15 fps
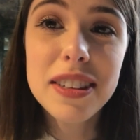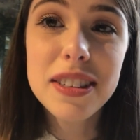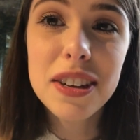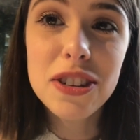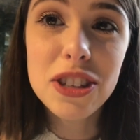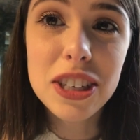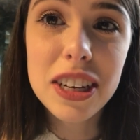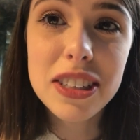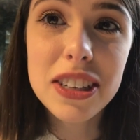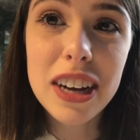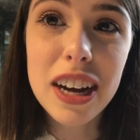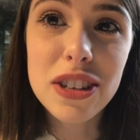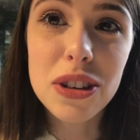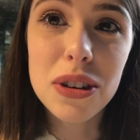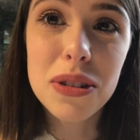So she is an
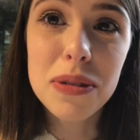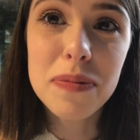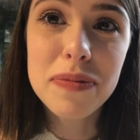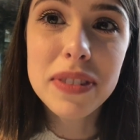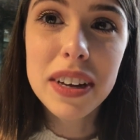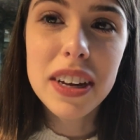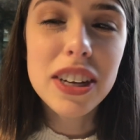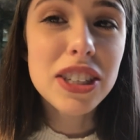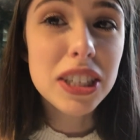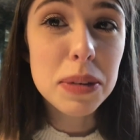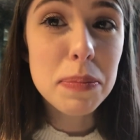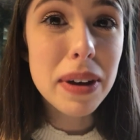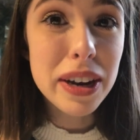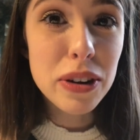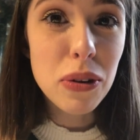adult. She
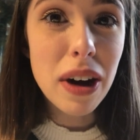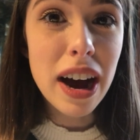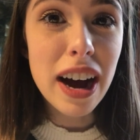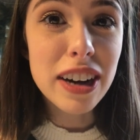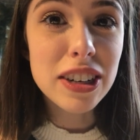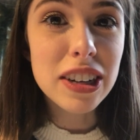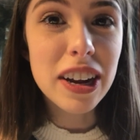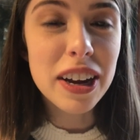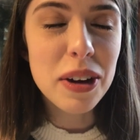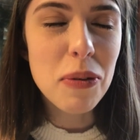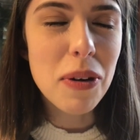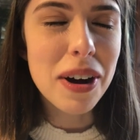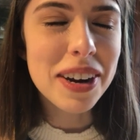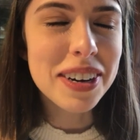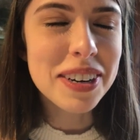may not act like
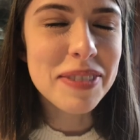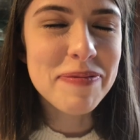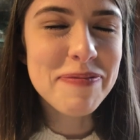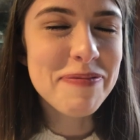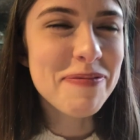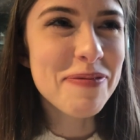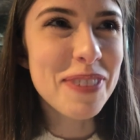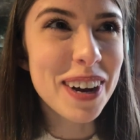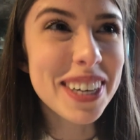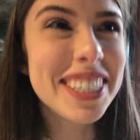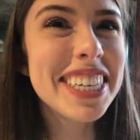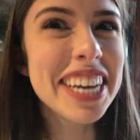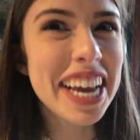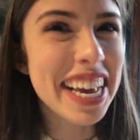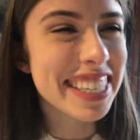one, but
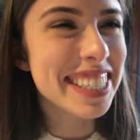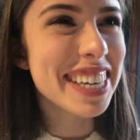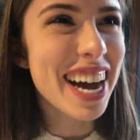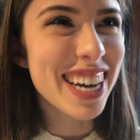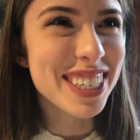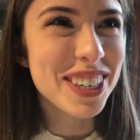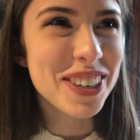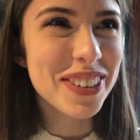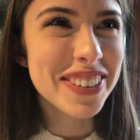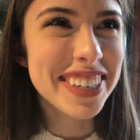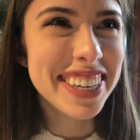she is an adult.